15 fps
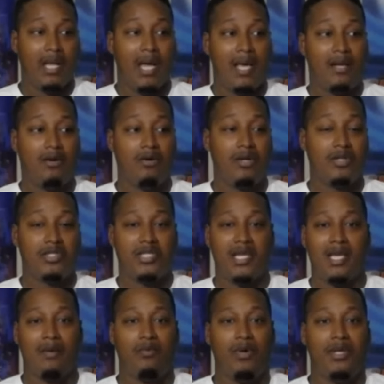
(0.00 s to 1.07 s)
I don't
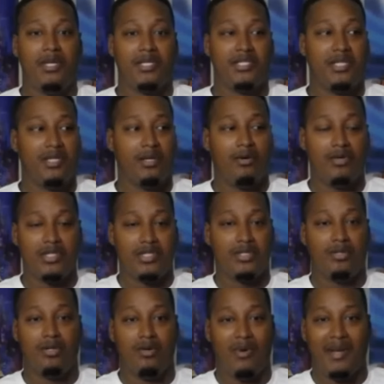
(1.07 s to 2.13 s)
understand what Nintendo is
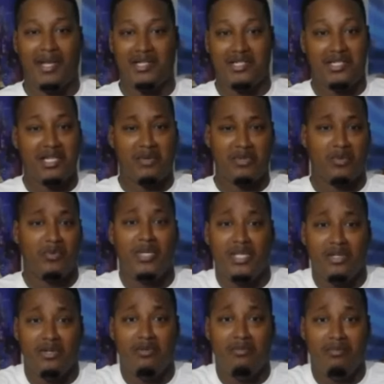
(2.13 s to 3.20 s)
doing. Why not just stick with the Wii
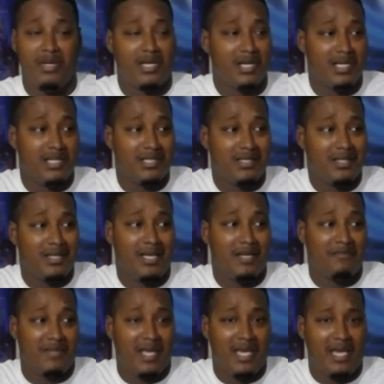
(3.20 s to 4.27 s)
U? Because if
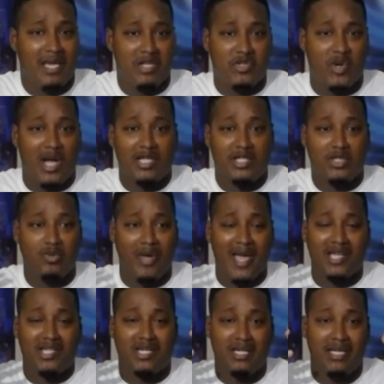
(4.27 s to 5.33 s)
they ain't trying to
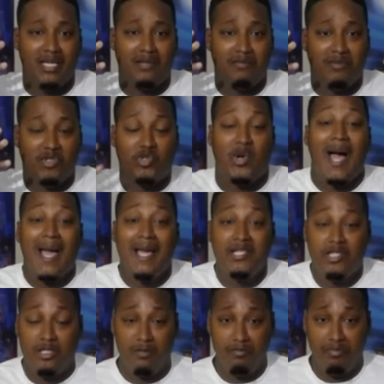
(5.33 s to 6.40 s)
actually try to
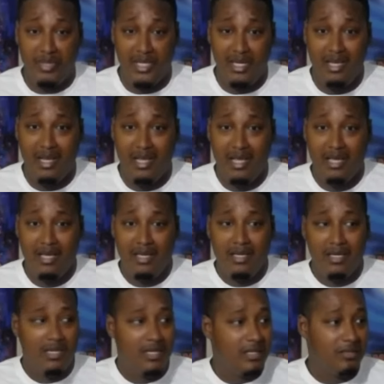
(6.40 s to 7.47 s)
compete,
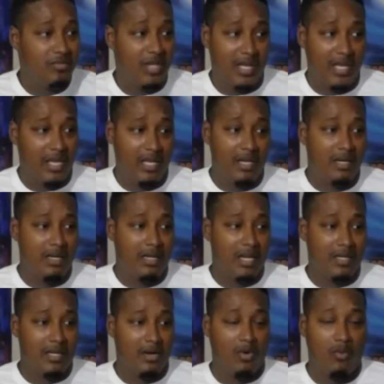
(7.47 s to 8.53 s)
then
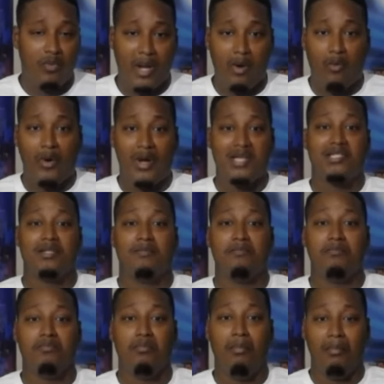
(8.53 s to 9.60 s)
they're wasting
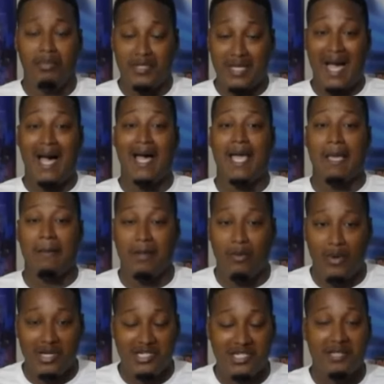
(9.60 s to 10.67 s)
time, they're
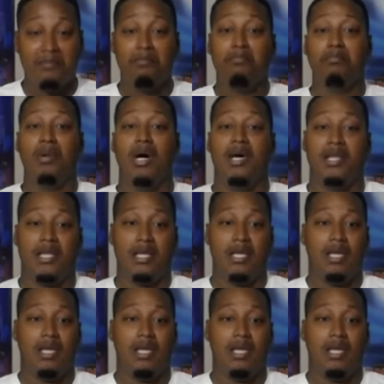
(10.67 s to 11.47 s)
wasting money,